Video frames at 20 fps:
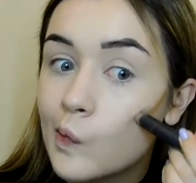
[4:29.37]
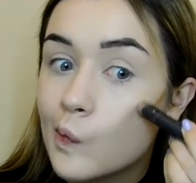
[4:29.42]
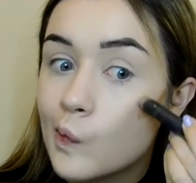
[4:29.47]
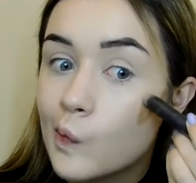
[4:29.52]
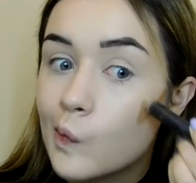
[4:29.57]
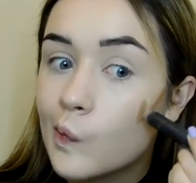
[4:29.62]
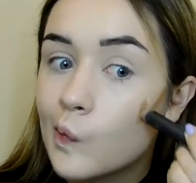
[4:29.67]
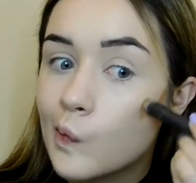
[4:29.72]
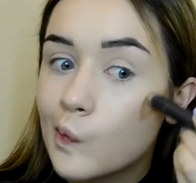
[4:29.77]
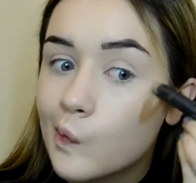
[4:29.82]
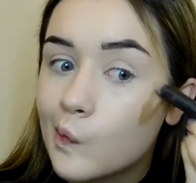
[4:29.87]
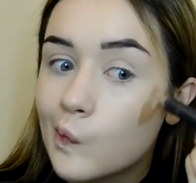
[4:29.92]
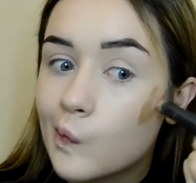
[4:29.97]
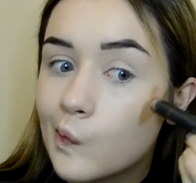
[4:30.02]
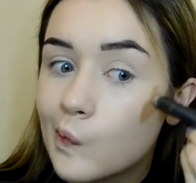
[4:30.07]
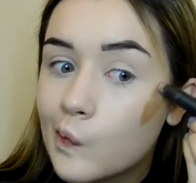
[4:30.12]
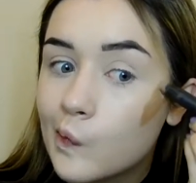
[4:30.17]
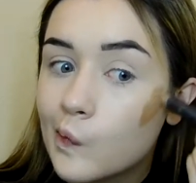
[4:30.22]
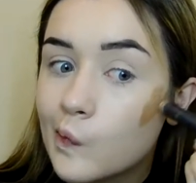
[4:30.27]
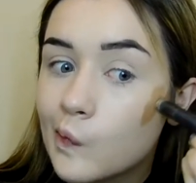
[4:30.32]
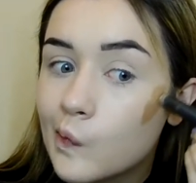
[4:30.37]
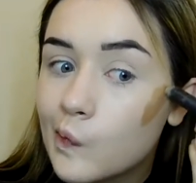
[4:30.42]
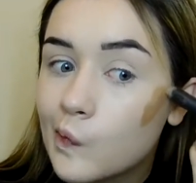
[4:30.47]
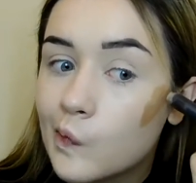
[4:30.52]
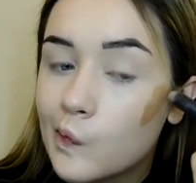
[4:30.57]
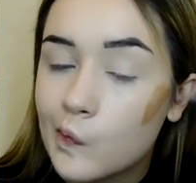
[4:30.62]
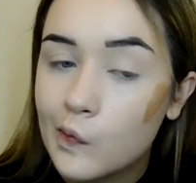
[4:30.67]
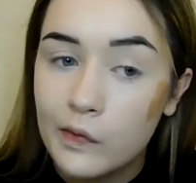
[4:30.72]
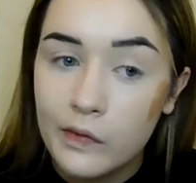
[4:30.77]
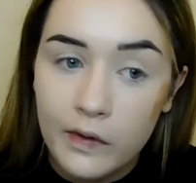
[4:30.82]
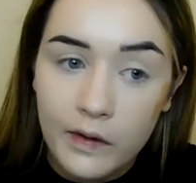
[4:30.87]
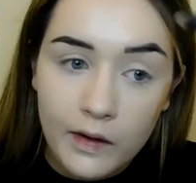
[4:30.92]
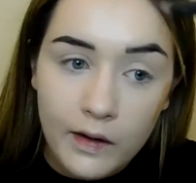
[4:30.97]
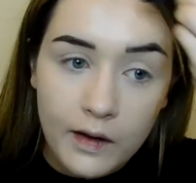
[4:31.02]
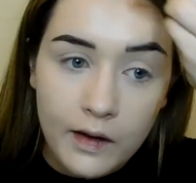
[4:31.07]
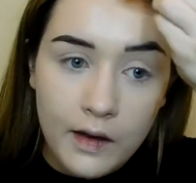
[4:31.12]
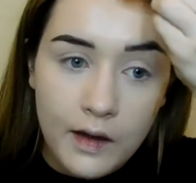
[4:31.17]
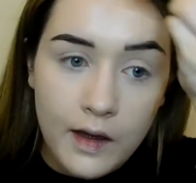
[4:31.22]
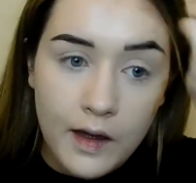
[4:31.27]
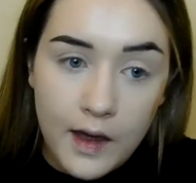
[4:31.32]

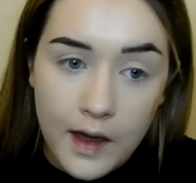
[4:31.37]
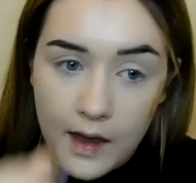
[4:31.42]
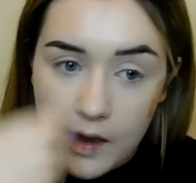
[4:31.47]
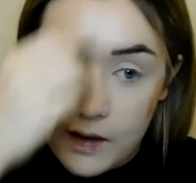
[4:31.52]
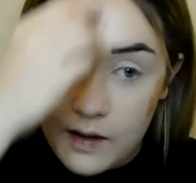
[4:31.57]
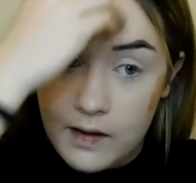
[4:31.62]
(silence)